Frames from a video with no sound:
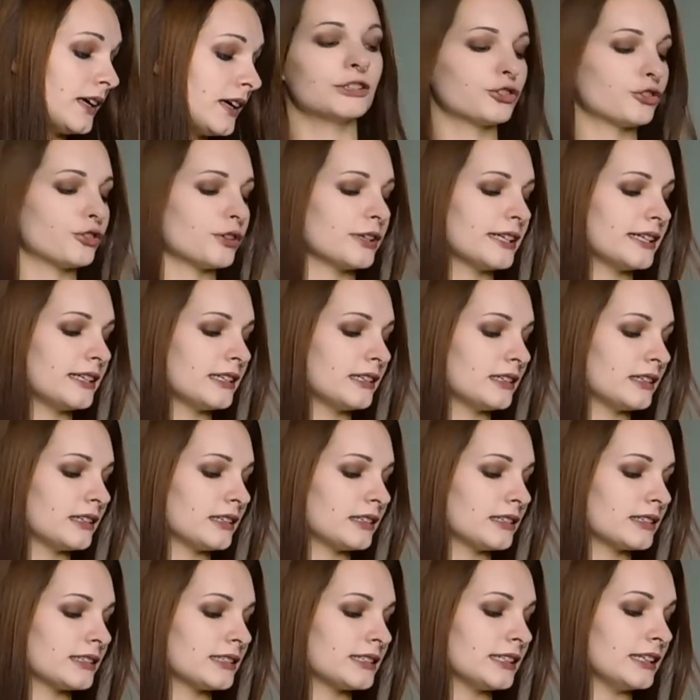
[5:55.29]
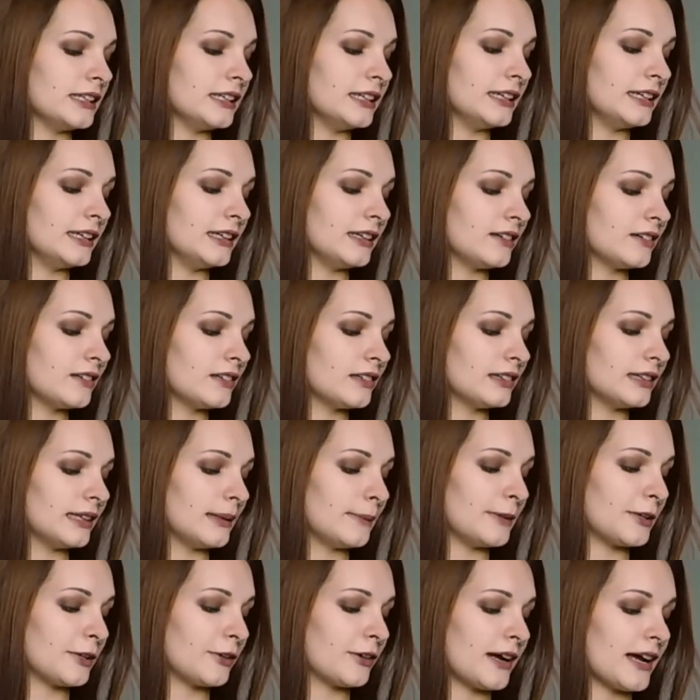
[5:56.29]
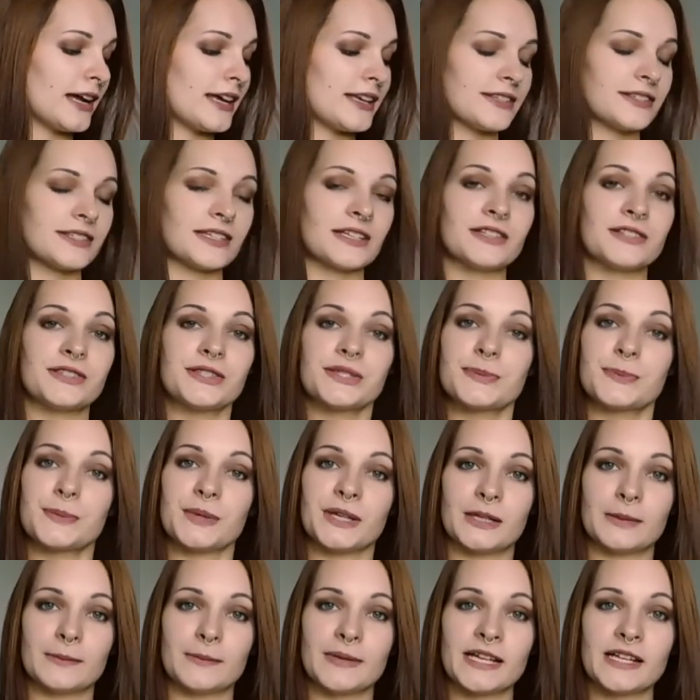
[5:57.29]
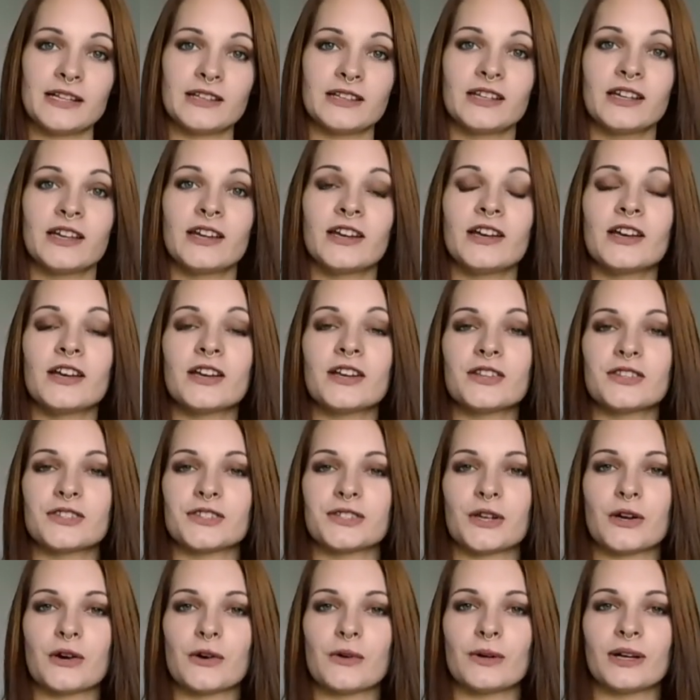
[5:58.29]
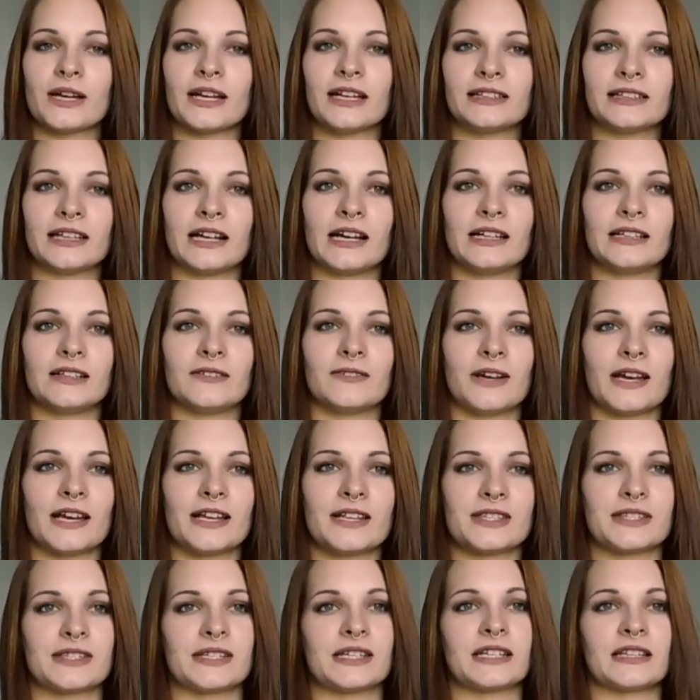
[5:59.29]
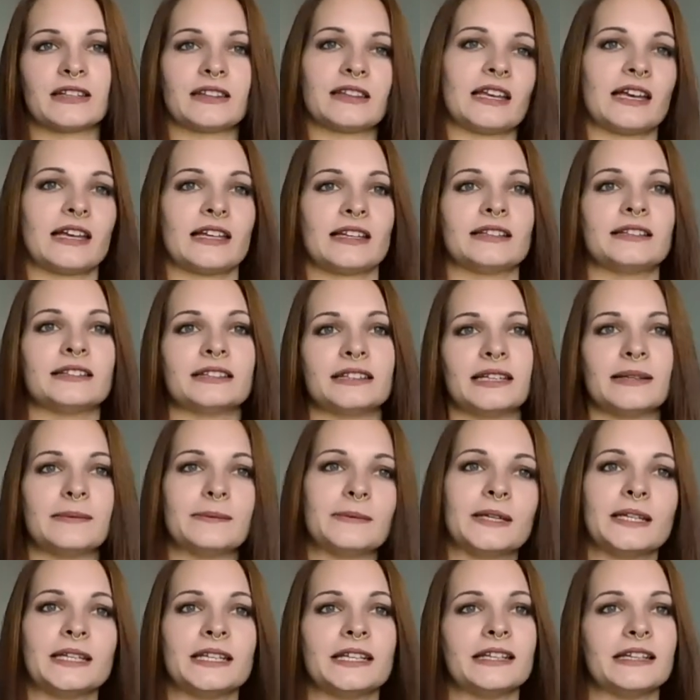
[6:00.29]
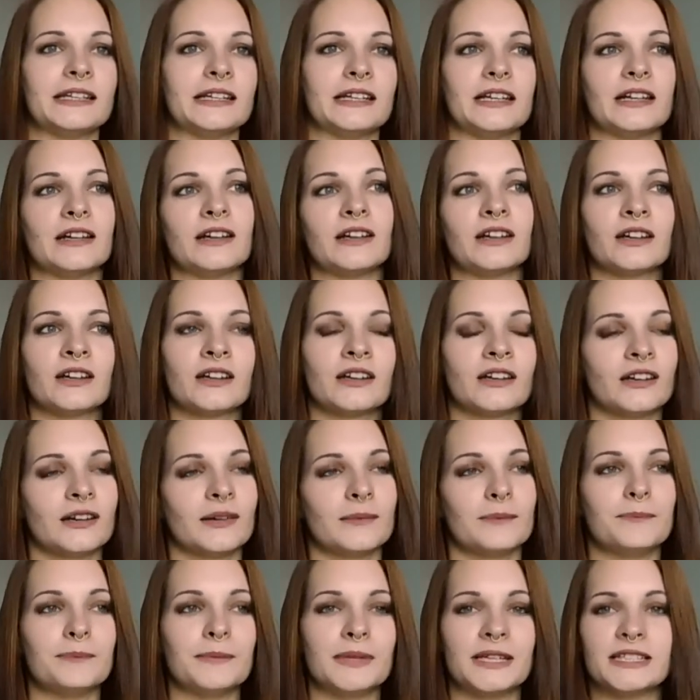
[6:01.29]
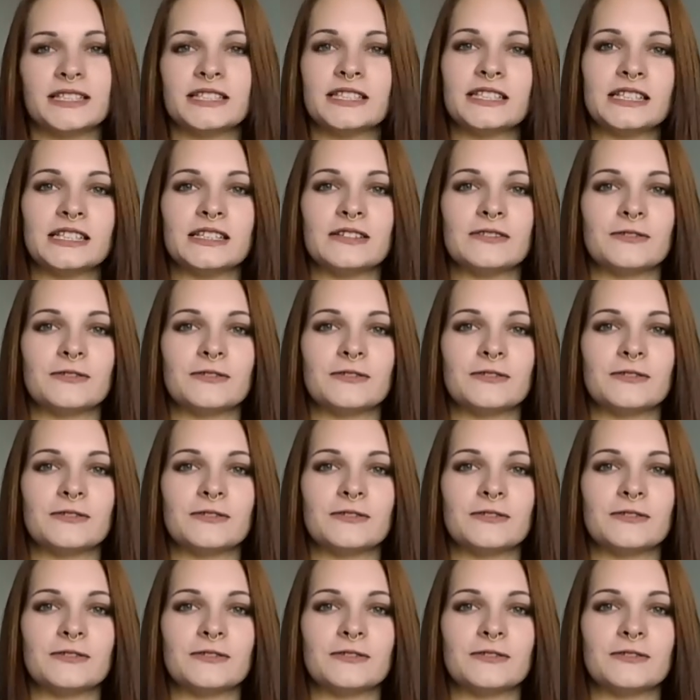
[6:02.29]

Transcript: green tea, lemongrass, and spearmint. So it kind of has like that lemony, minty